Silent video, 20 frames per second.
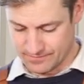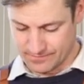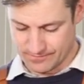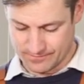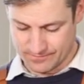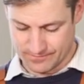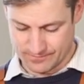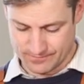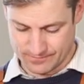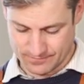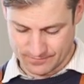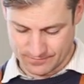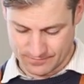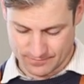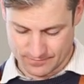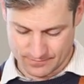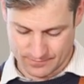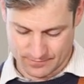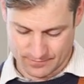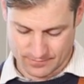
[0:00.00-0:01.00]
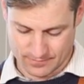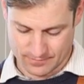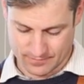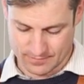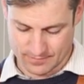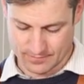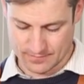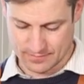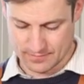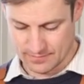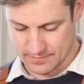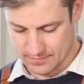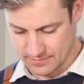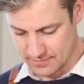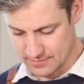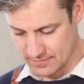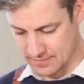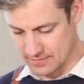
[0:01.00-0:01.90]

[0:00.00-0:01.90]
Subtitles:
Nobody speaks.